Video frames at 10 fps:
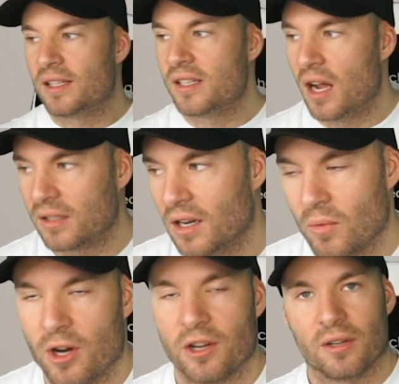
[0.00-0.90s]
It's not
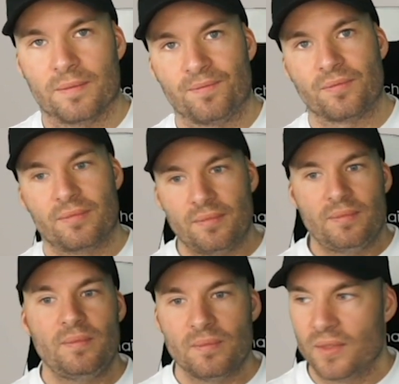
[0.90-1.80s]
gonna work.
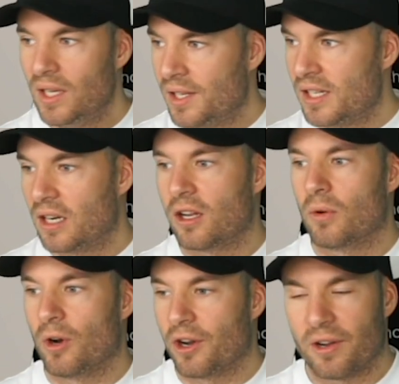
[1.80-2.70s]
It's
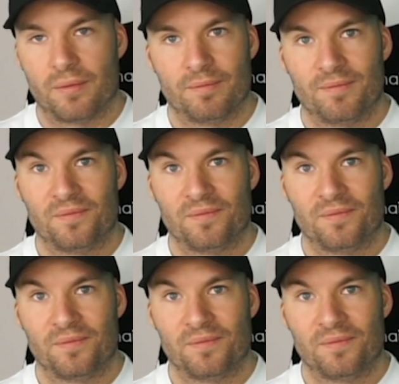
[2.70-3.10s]
not gonna work.